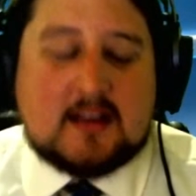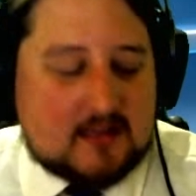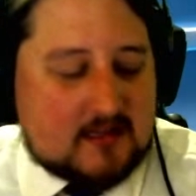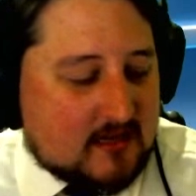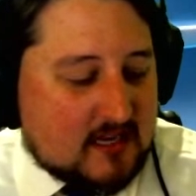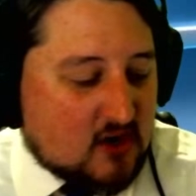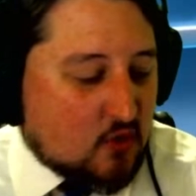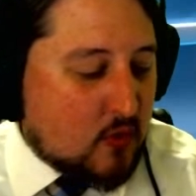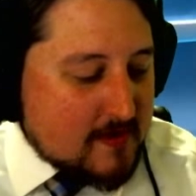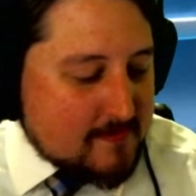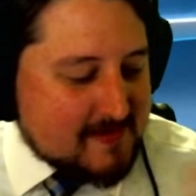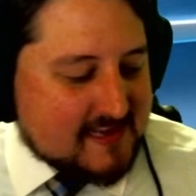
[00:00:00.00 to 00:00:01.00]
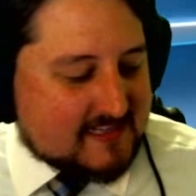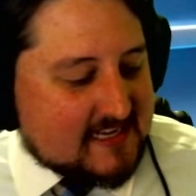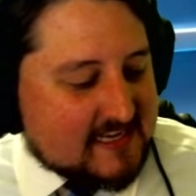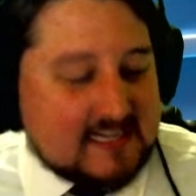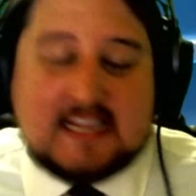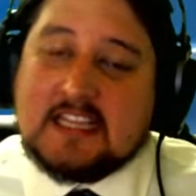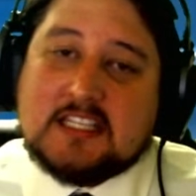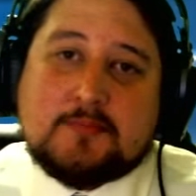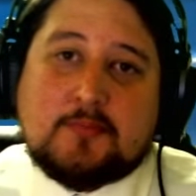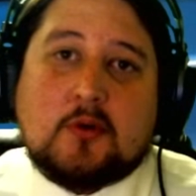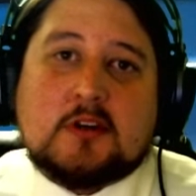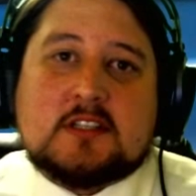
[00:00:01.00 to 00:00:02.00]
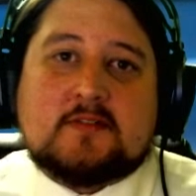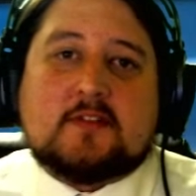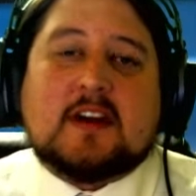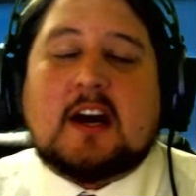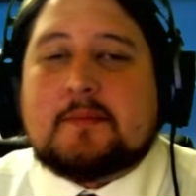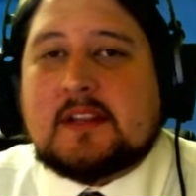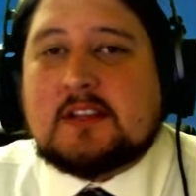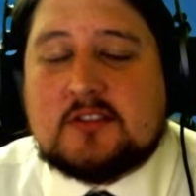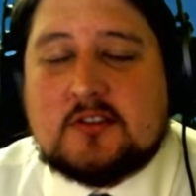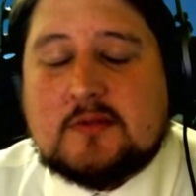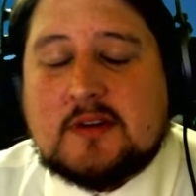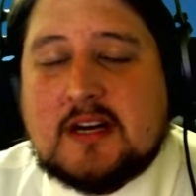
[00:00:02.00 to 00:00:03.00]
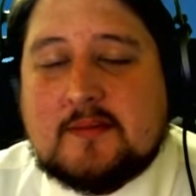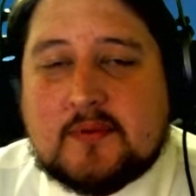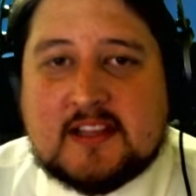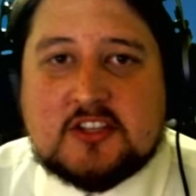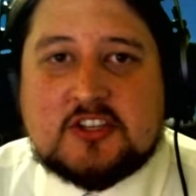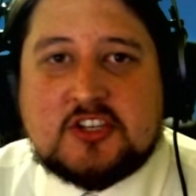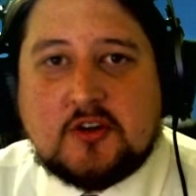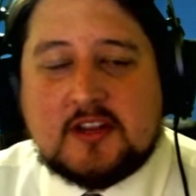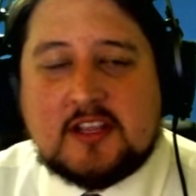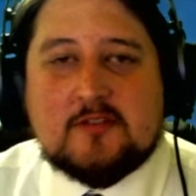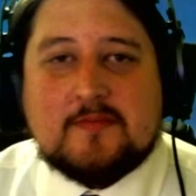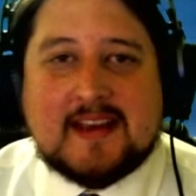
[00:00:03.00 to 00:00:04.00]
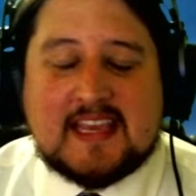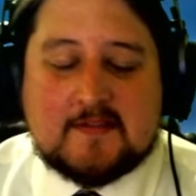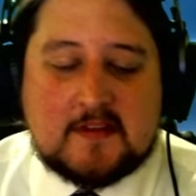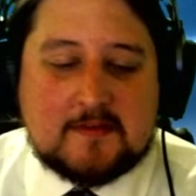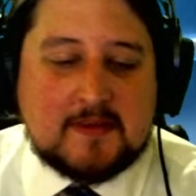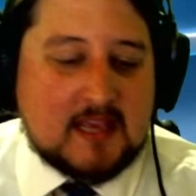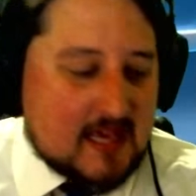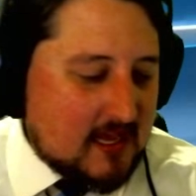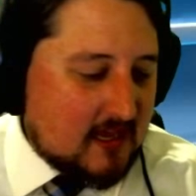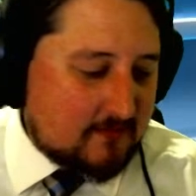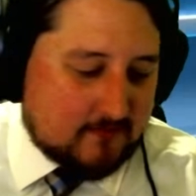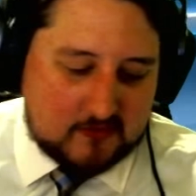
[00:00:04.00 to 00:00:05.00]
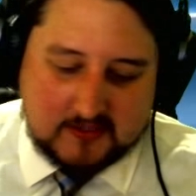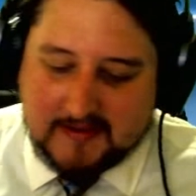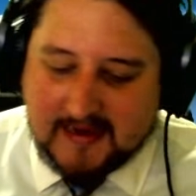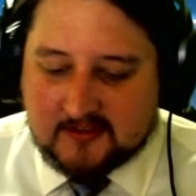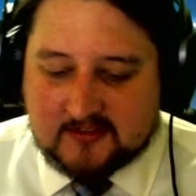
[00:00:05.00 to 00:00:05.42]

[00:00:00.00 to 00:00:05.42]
equipment in esports, for helping to bring the show to you by giving me a full loadout.